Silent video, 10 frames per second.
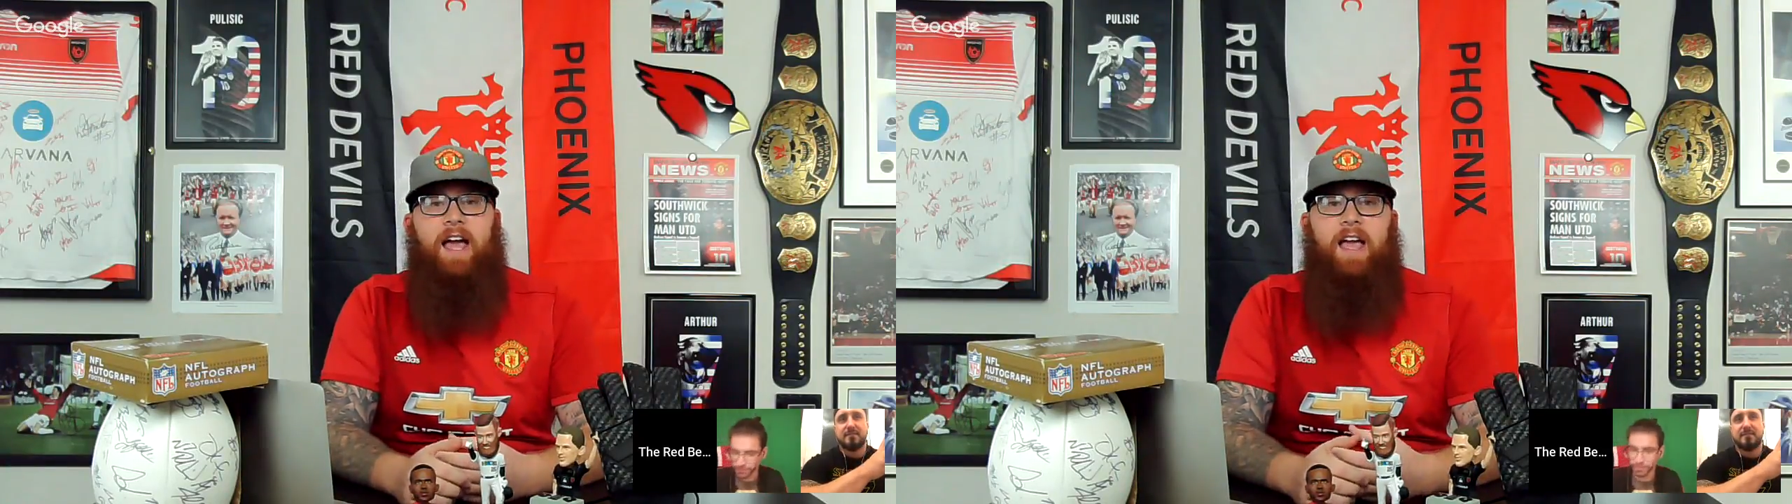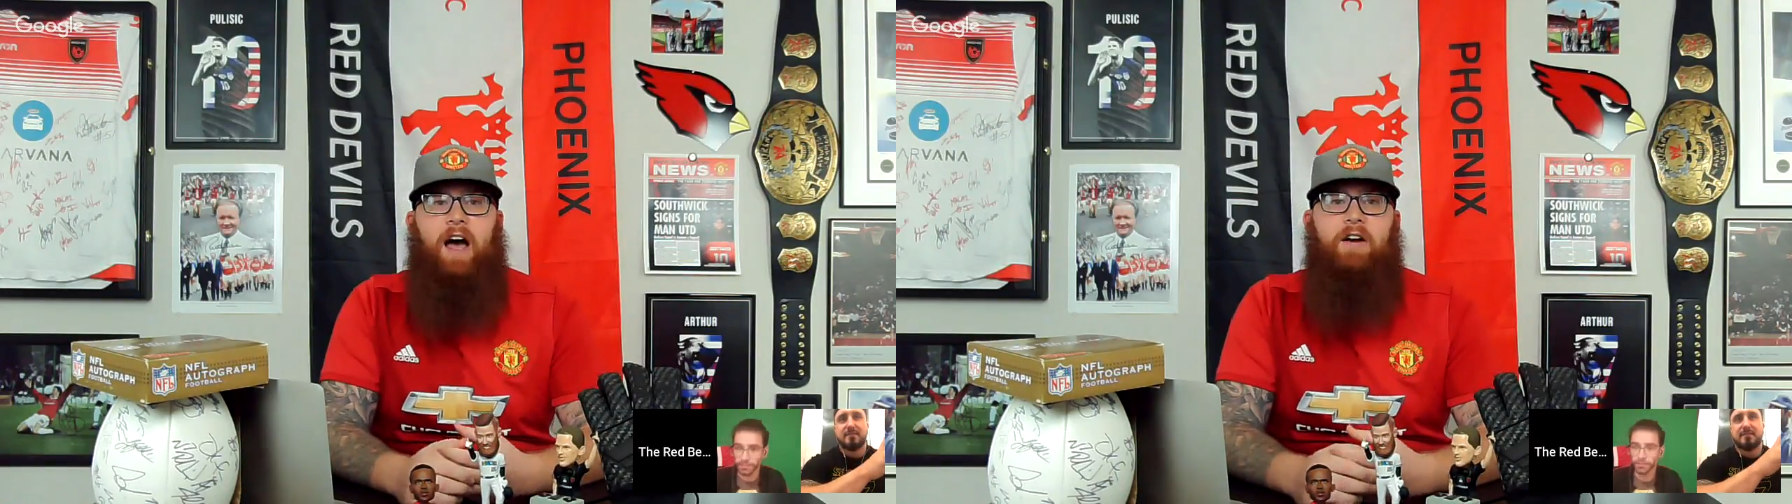
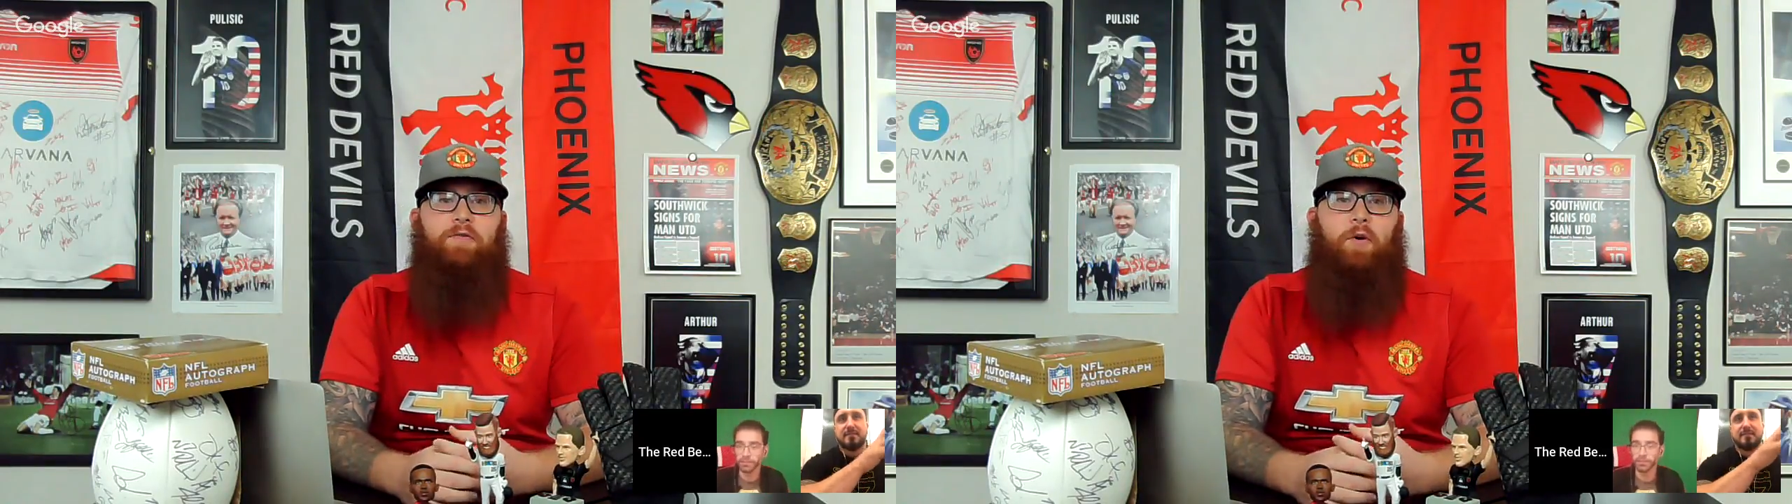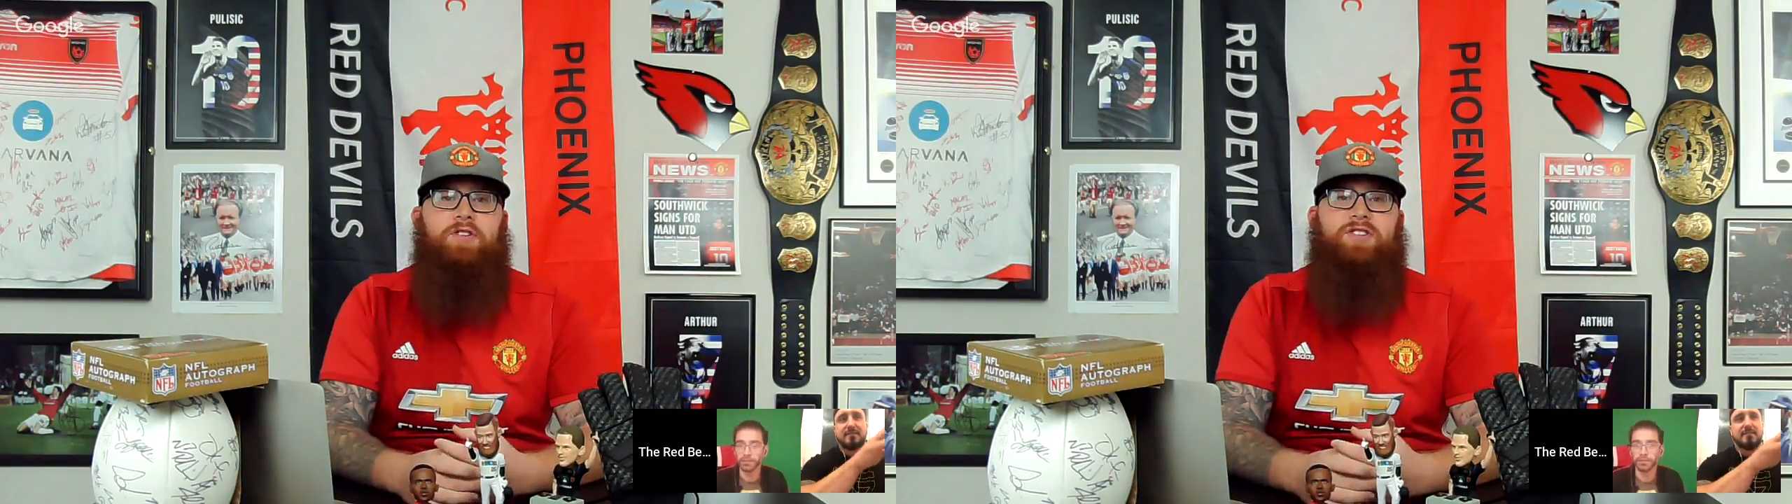
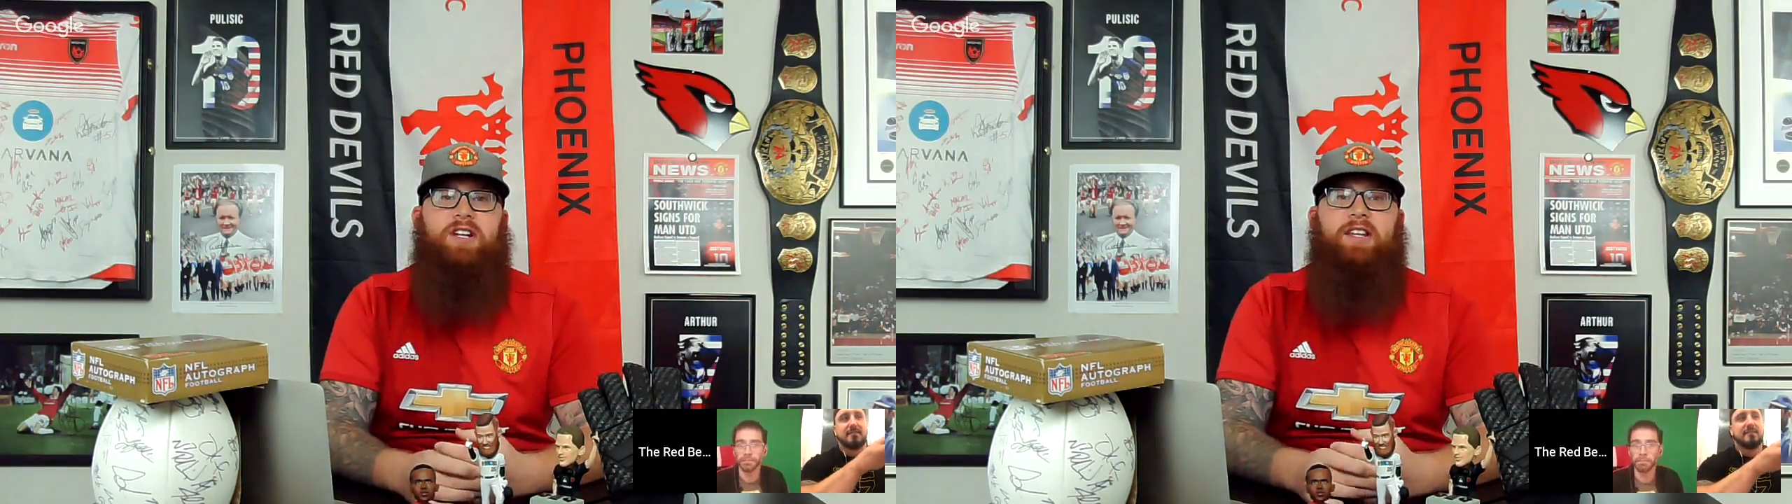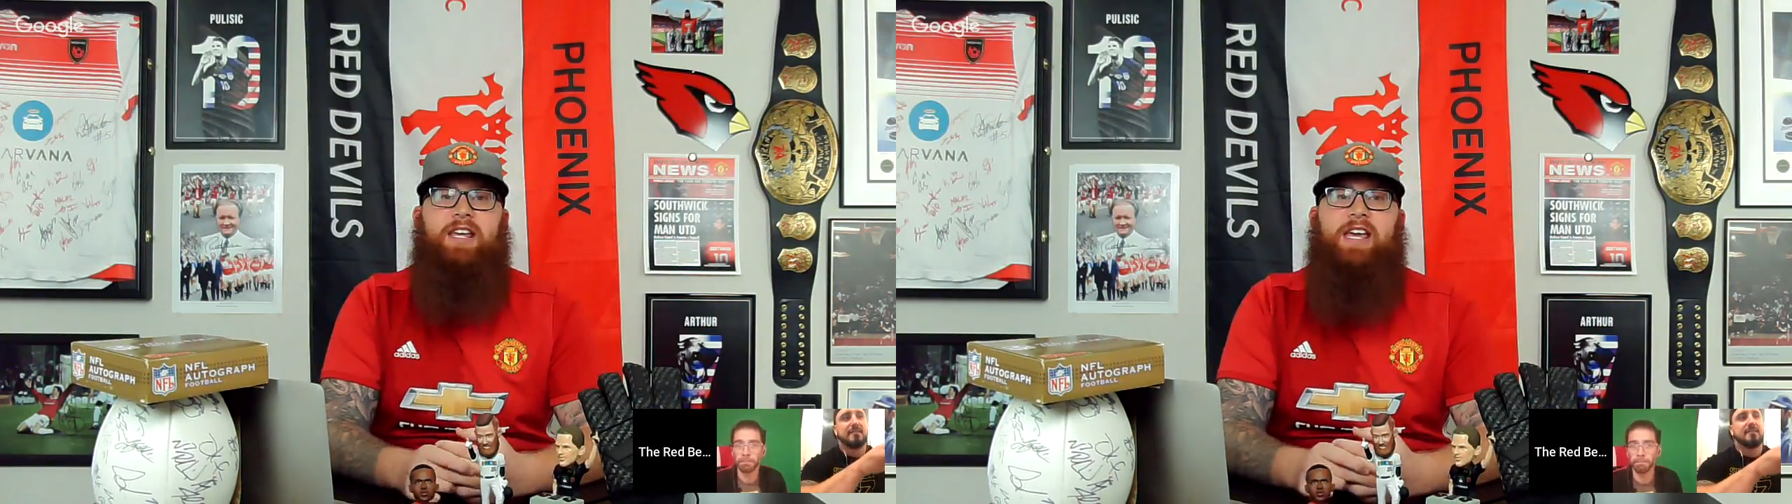
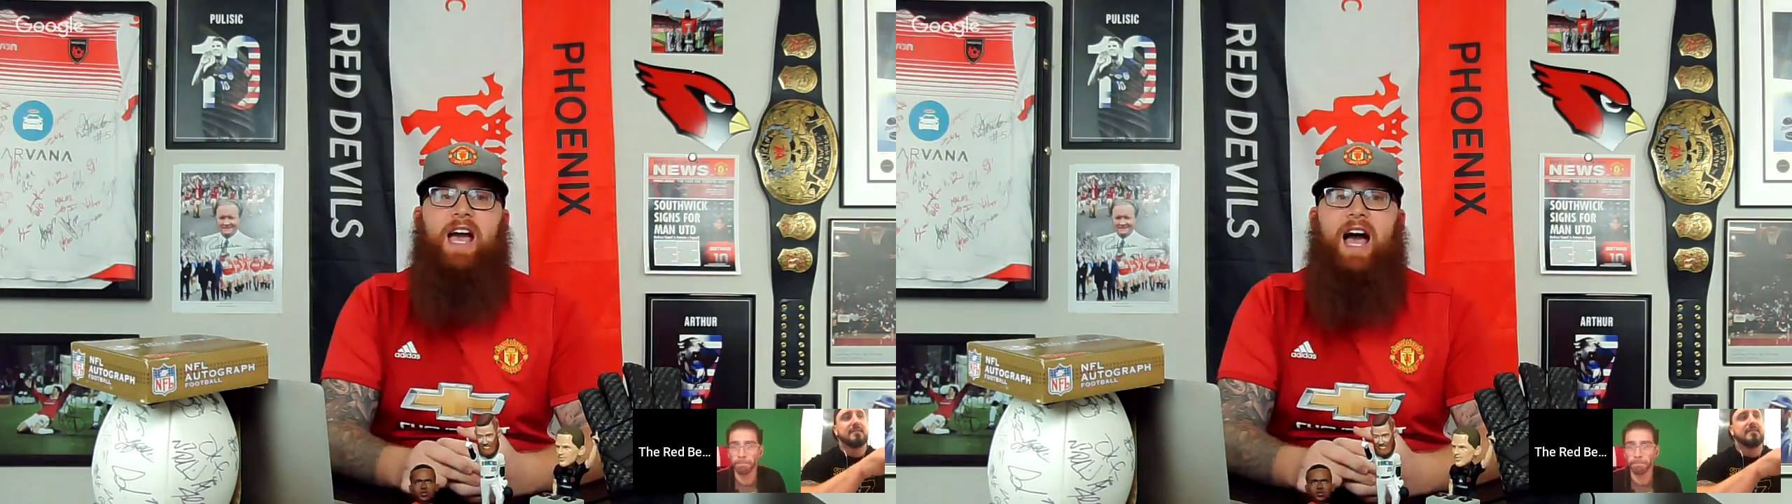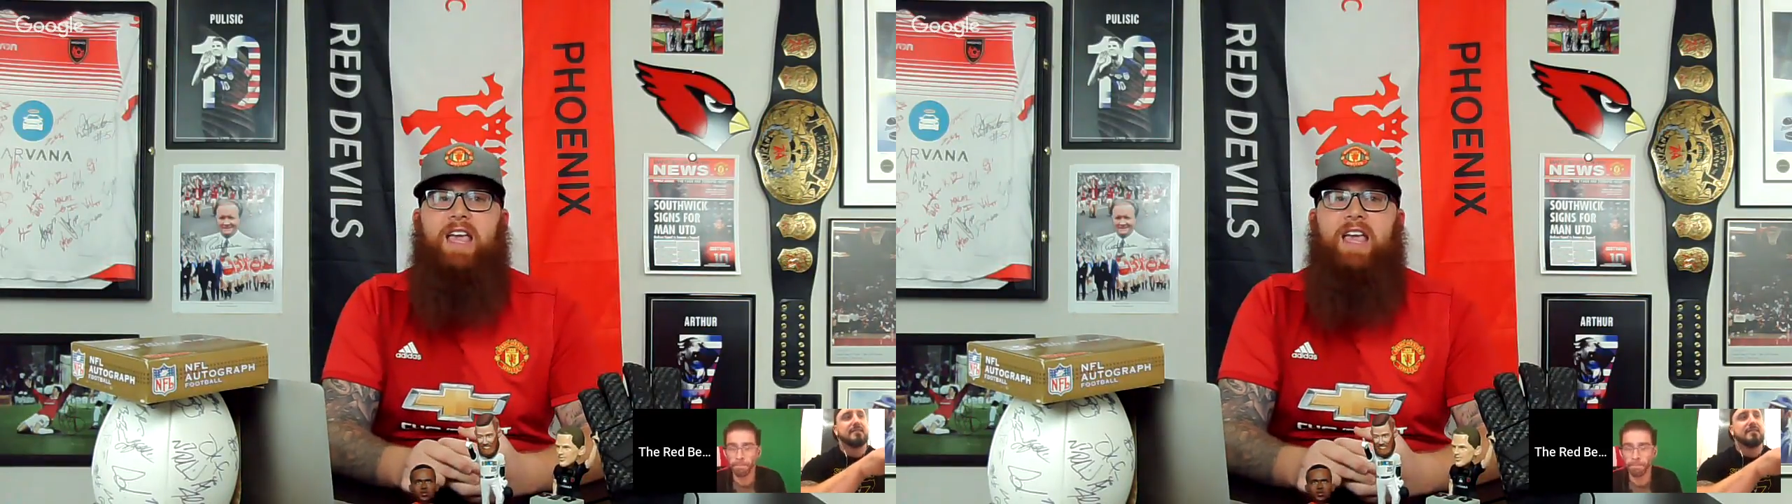unfortunately,